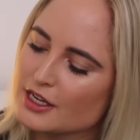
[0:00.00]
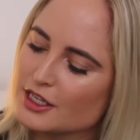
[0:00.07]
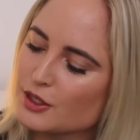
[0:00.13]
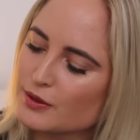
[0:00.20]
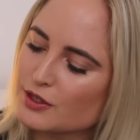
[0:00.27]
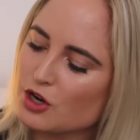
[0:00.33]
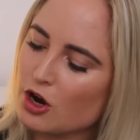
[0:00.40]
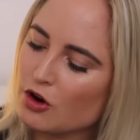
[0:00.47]

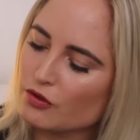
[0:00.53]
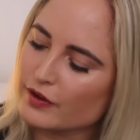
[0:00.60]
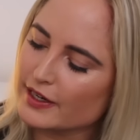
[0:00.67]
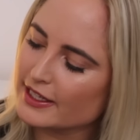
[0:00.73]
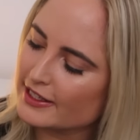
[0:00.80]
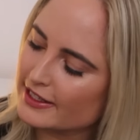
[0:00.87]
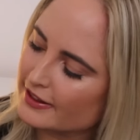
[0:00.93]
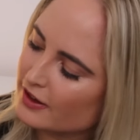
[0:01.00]
So it's got
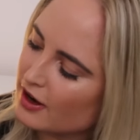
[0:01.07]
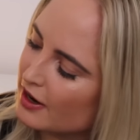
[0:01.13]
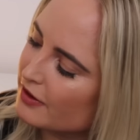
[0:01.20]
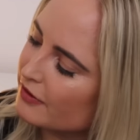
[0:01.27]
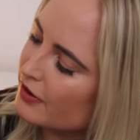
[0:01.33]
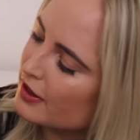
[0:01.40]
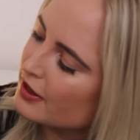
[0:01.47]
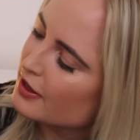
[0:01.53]
really
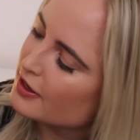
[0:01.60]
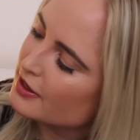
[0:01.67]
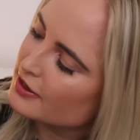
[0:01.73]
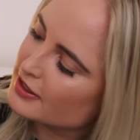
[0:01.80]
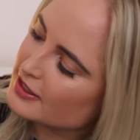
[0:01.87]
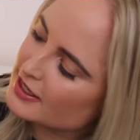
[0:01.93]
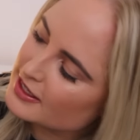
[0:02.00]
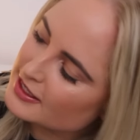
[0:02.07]
kind
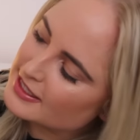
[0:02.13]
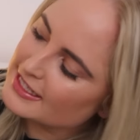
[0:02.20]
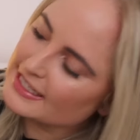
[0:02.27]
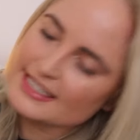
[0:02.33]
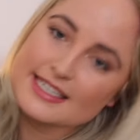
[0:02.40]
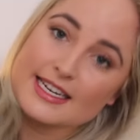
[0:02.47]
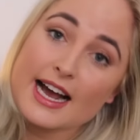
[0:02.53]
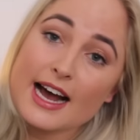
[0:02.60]
of the
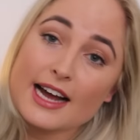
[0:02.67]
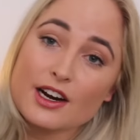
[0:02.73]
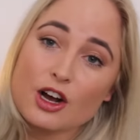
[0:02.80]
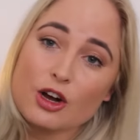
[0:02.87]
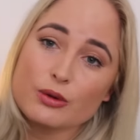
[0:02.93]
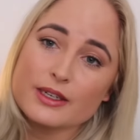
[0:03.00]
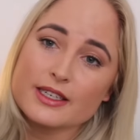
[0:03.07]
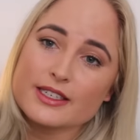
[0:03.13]
six card
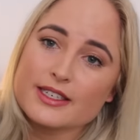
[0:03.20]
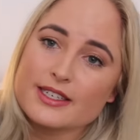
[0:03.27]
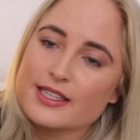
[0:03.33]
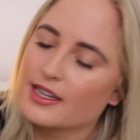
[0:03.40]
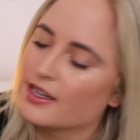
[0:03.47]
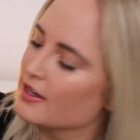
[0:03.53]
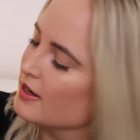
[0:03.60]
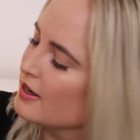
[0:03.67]

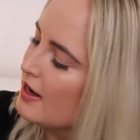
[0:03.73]
holders.